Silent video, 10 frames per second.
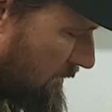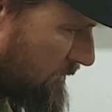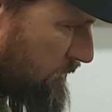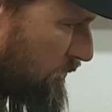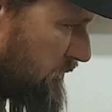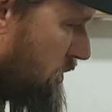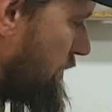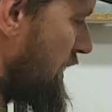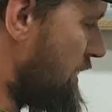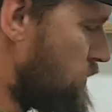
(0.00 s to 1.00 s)
and pull them
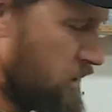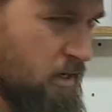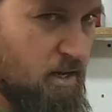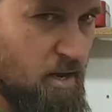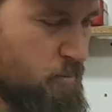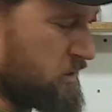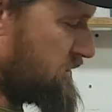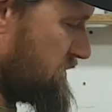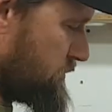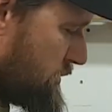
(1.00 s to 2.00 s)
apart, what can happen is
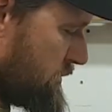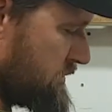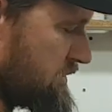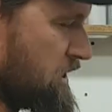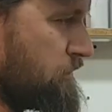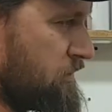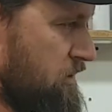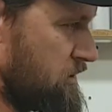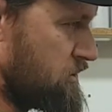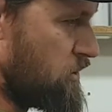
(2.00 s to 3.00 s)
the brood that's kept in
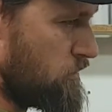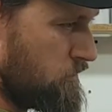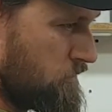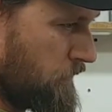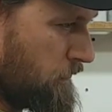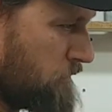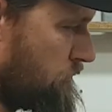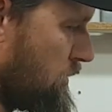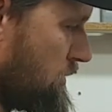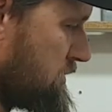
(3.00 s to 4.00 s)
the top
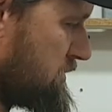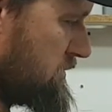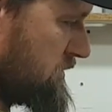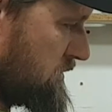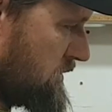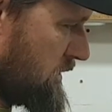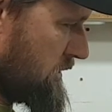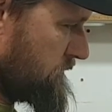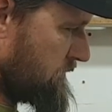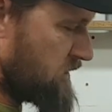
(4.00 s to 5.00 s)
box
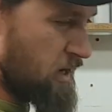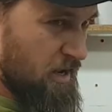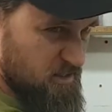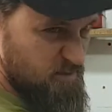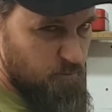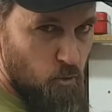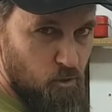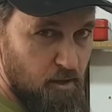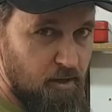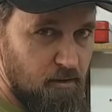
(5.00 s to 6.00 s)
can actually fall
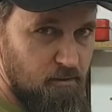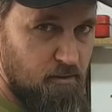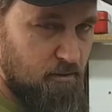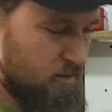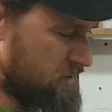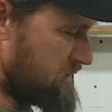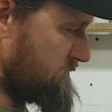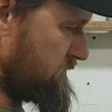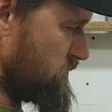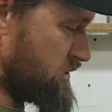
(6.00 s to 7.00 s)
out,
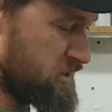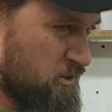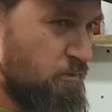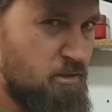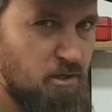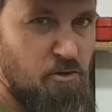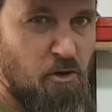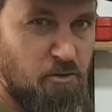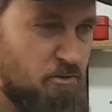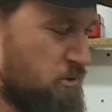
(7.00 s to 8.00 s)
which is obviously
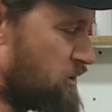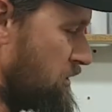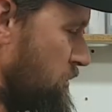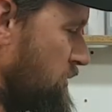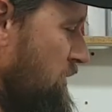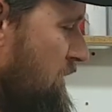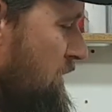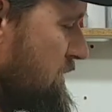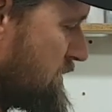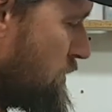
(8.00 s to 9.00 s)
not desirable.
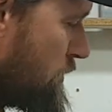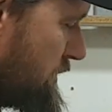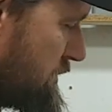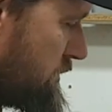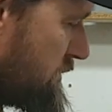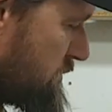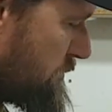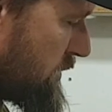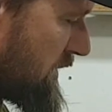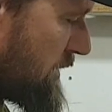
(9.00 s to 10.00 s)
So what we do is we
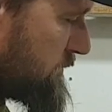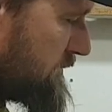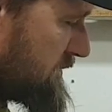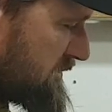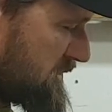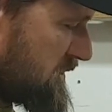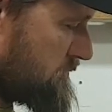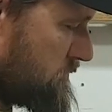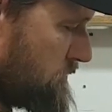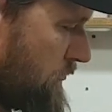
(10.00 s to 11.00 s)
put a couple of just
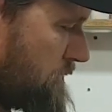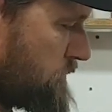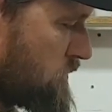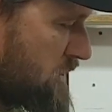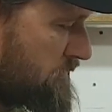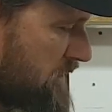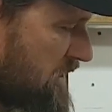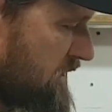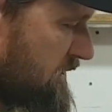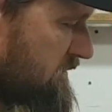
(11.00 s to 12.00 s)
thin pine
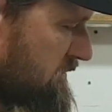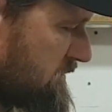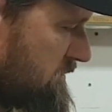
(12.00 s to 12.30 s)
bars